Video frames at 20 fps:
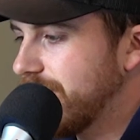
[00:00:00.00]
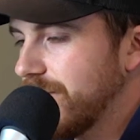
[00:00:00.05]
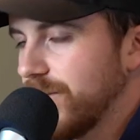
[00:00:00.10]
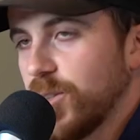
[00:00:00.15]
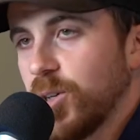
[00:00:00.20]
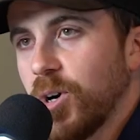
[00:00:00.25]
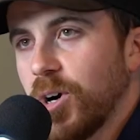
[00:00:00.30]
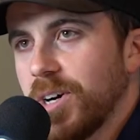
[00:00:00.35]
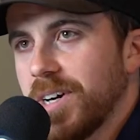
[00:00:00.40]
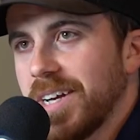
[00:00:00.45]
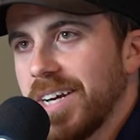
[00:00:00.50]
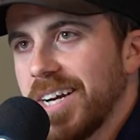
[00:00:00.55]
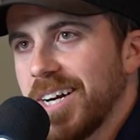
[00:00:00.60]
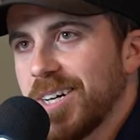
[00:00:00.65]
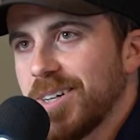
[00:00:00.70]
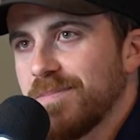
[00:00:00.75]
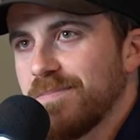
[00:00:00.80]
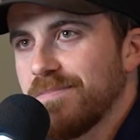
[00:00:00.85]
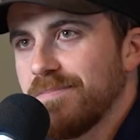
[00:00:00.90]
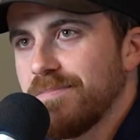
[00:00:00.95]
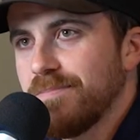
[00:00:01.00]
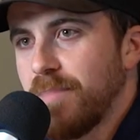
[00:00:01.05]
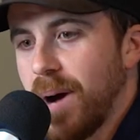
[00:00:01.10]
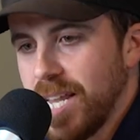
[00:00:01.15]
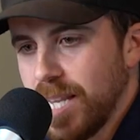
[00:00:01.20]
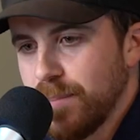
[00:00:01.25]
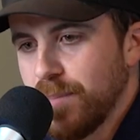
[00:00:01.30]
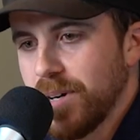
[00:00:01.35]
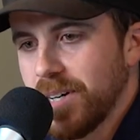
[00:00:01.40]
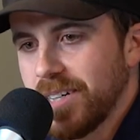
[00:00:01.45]
You heard it here.
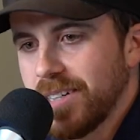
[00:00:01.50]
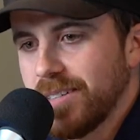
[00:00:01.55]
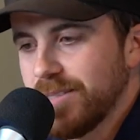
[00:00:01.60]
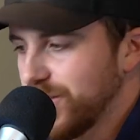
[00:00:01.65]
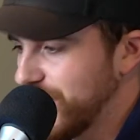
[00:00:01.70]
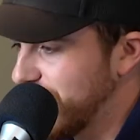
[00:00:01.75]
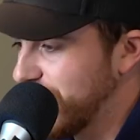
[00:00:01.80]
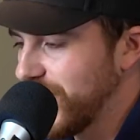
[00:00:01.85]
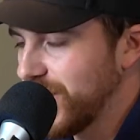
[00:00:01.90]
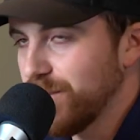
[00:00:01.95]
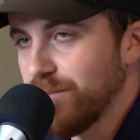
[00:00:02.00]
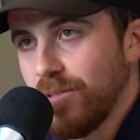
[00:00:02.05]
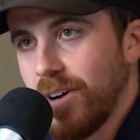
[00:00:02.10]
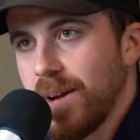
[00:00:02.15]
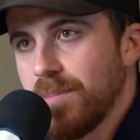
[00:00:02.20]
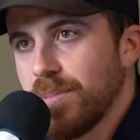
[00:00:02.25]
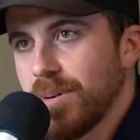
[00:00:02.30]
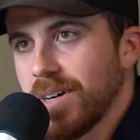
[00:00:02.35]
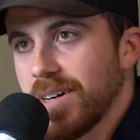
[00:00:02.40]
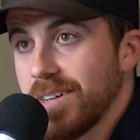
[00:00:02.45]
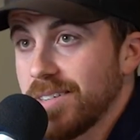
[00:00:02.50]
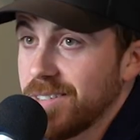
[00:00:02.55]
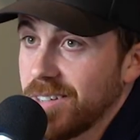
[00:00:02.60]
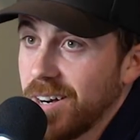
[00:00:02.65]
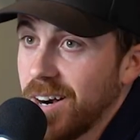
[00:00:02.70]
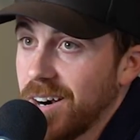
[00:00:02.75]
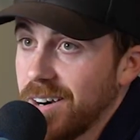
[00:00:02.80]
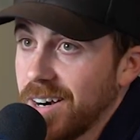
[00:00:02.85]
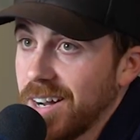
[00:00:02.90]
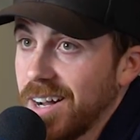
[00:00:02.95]
Buy the book. It's a great book. It's
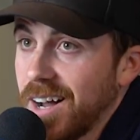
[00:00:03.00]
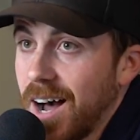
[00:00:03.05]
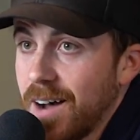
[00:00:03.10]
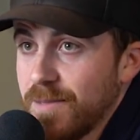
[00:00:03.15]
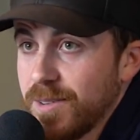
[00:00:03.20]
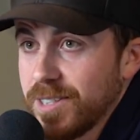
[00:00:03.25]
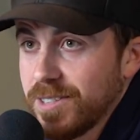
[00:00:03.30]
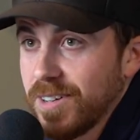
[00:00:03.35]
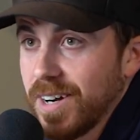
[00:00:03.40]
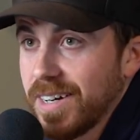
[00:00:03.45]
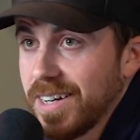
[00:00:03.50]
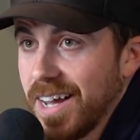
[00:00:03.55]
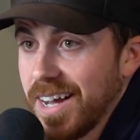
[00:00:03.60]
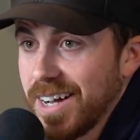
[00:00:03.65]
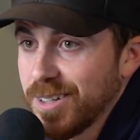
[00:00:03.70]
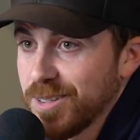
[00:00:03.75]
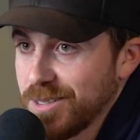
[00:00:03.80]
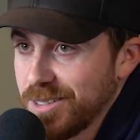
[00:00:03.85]
in our office right now,